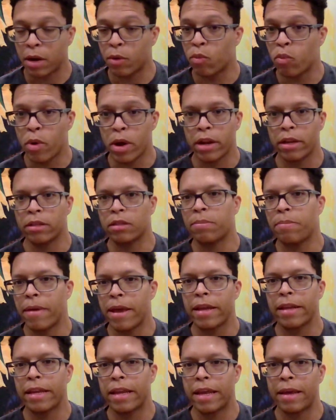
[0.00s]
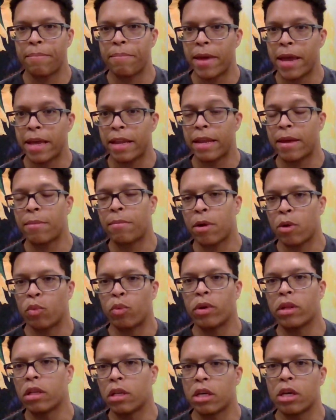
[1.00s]
of what has made made him a
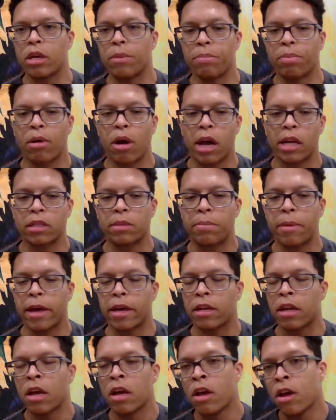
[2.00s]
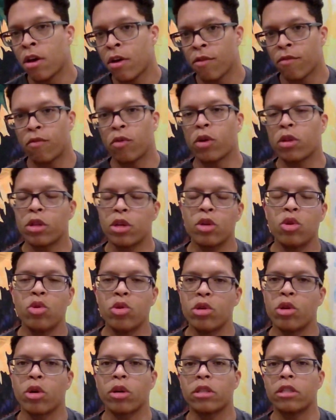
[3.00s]
really good prospect for the New
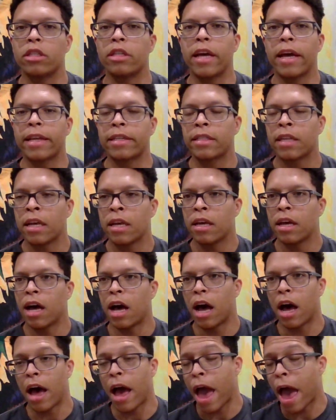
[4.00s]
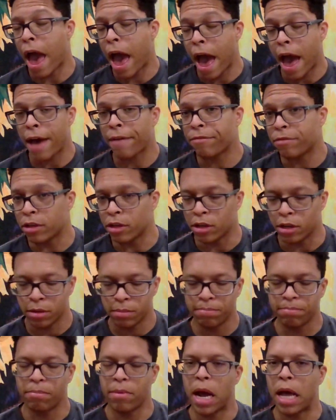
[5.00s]
York Jets. Uh,
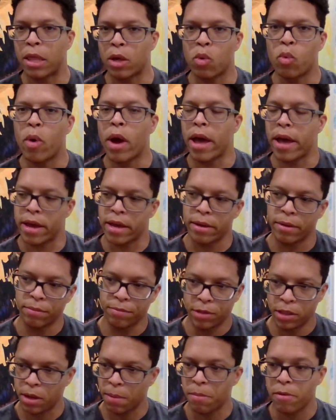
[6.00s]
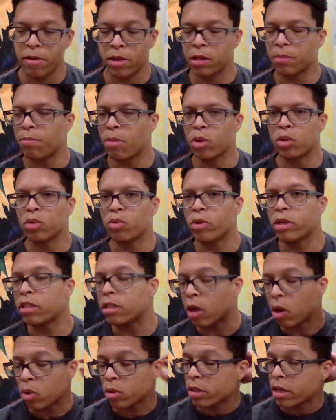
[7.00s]
after, by the way, some of his most
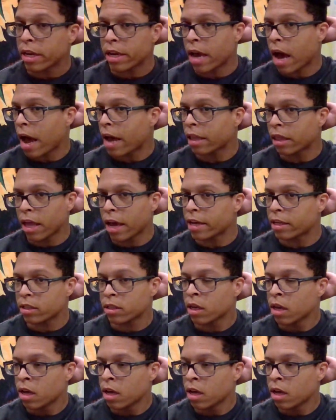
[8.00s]
recent OTA highlights